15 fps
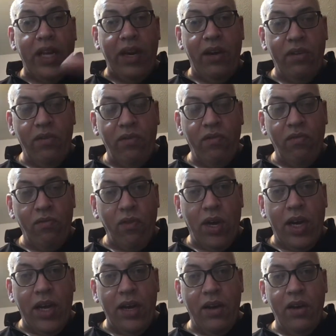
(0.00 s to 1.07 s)
They
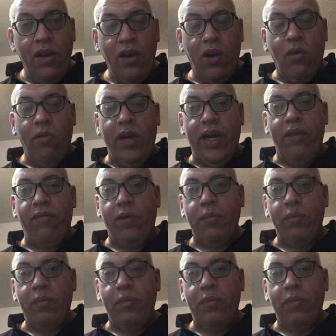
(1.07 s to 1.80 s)
run away